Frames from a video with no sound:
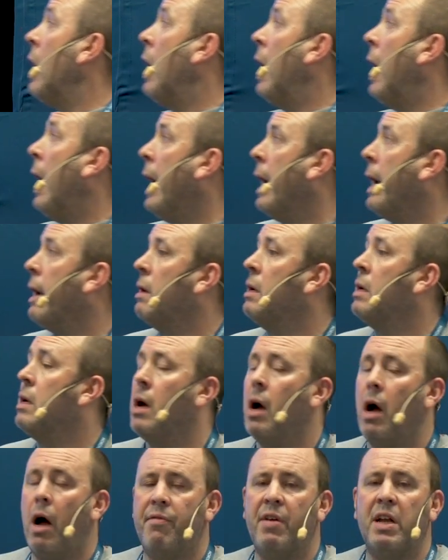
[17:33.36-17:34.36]

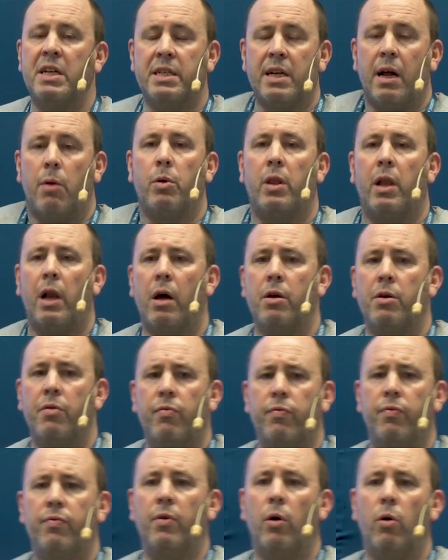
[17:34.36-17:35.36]
I've ended up with a load
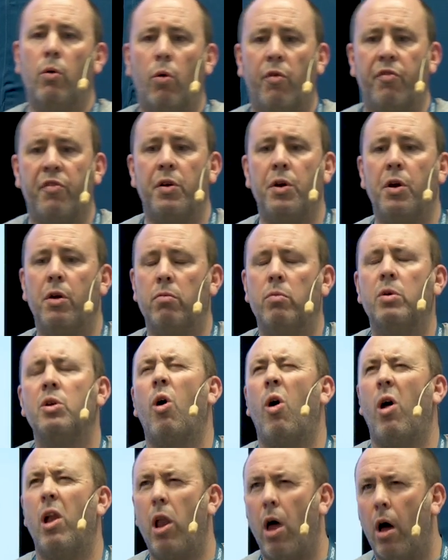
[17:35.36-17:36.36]
of orphaned, well,
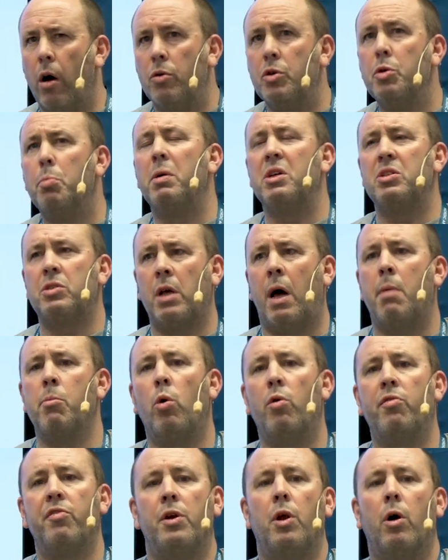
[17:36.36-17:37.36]
not a load, but some
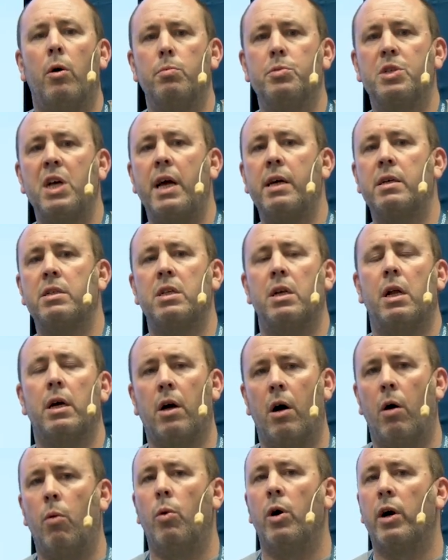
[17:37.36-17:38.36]
orphaned objects, and I
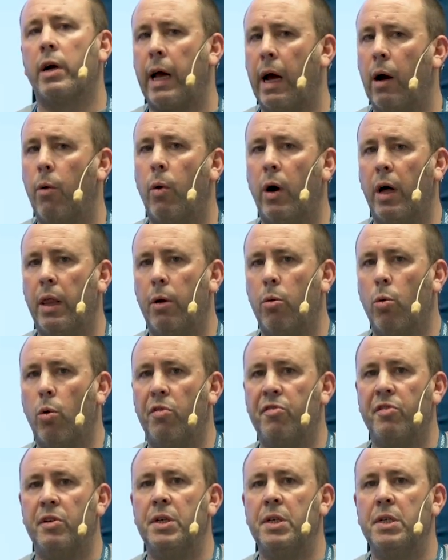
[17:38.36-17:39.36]
can't work out why they're
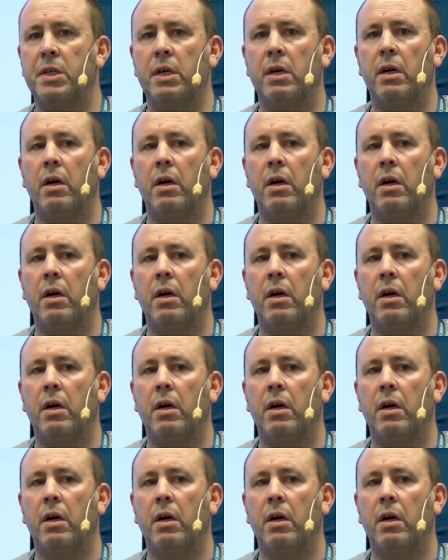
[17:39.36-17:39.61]
orphaned.